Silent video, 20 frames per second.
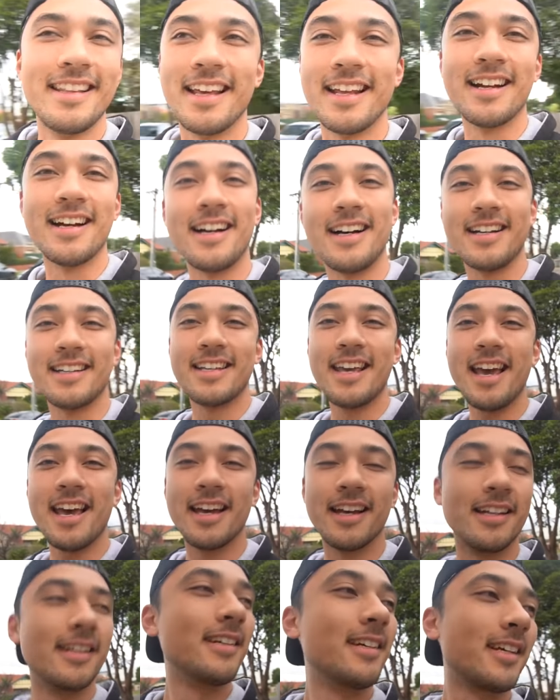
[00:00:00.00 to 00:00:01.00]
then
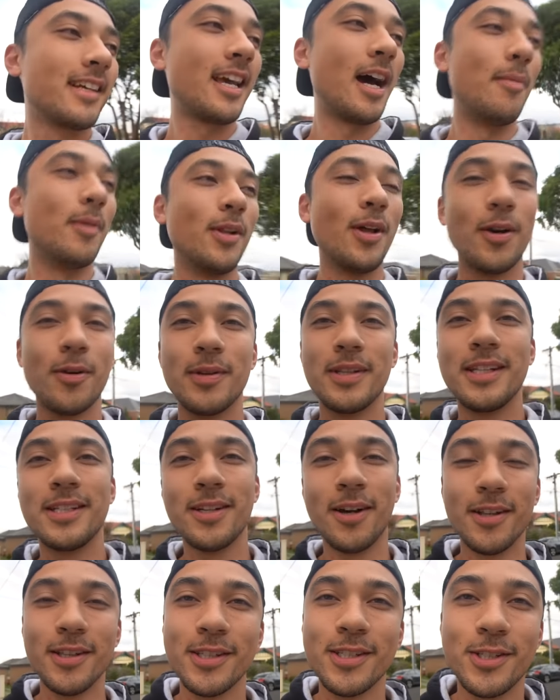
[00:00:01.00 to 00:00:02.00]
yeah, come along with this
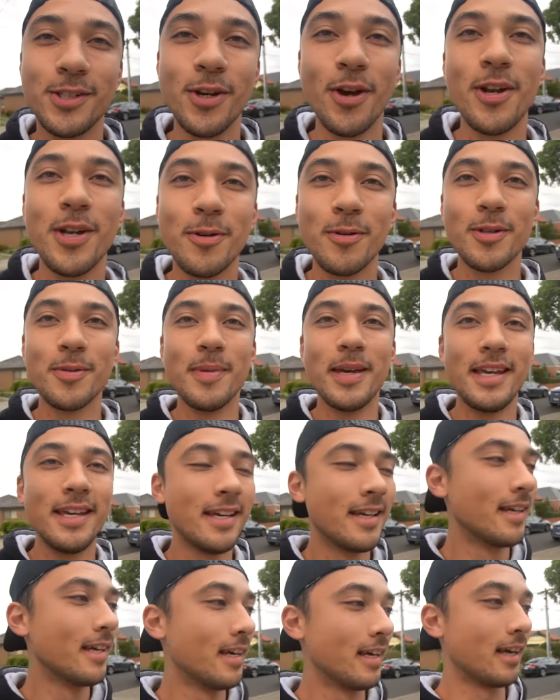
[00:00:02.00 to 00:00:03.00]
on this journey with me.
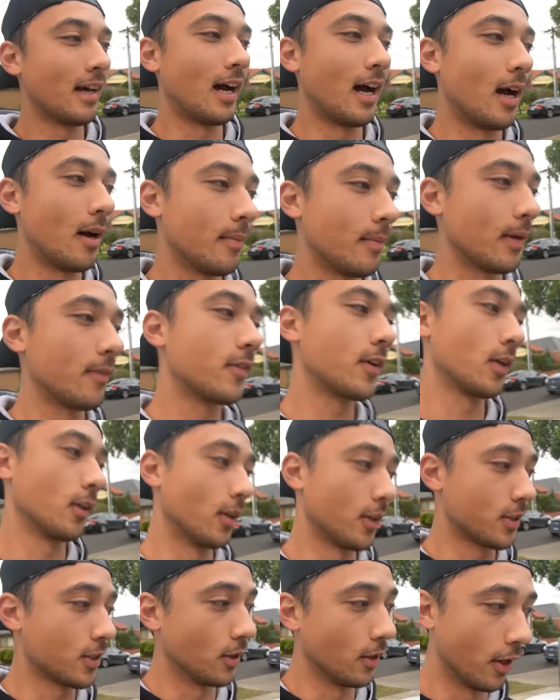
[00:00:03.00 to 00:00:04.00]
I've got a
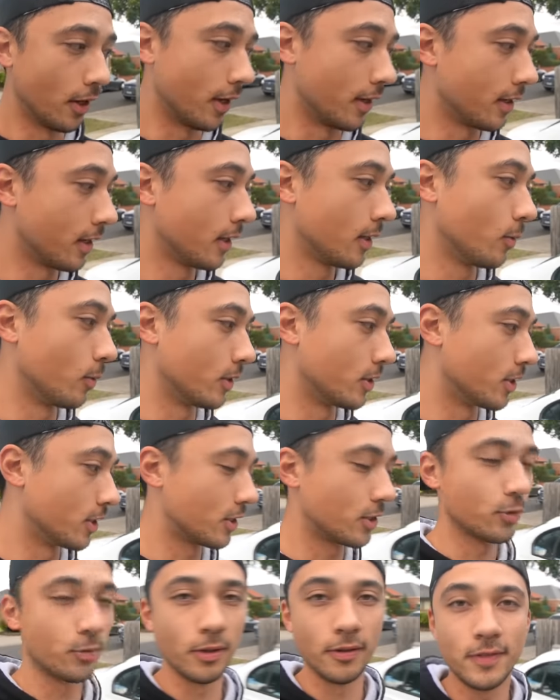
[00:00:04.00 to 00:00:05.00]
lot to learn with
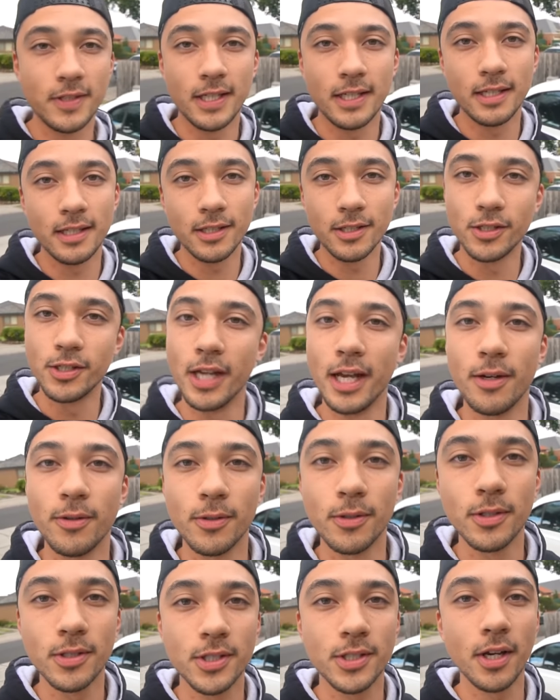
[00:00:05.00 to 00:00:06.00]
just drifting in
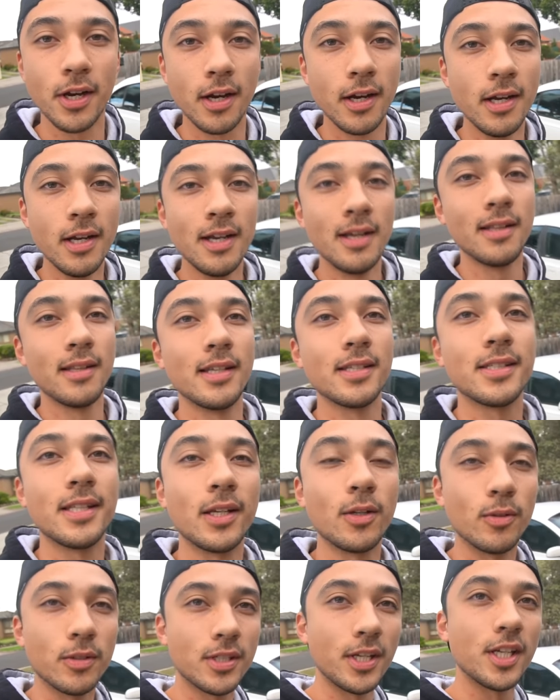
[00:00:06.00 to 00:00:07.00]
general, so this
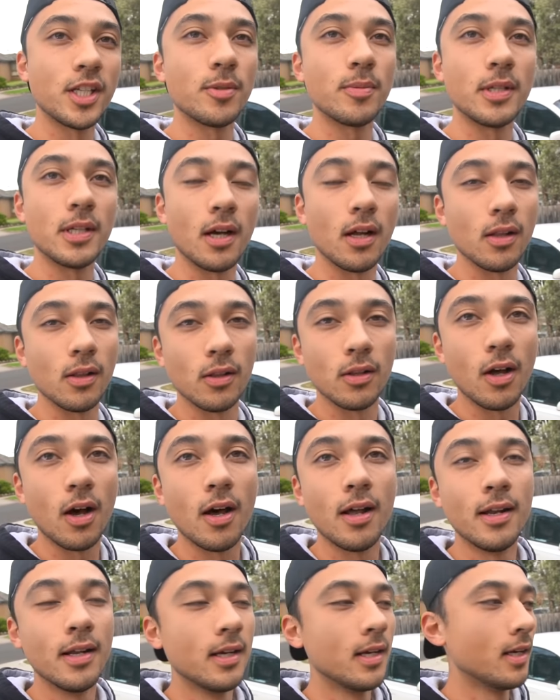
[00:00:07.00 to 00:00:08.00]
thing will teach me a
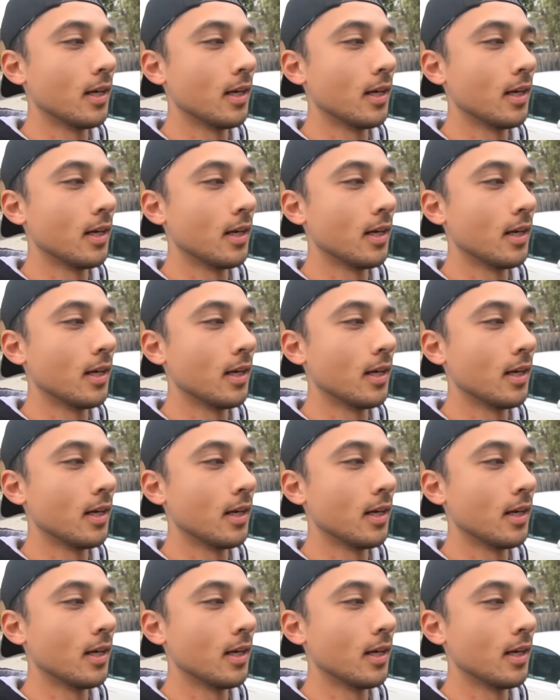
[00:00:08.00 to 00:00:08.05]
lot.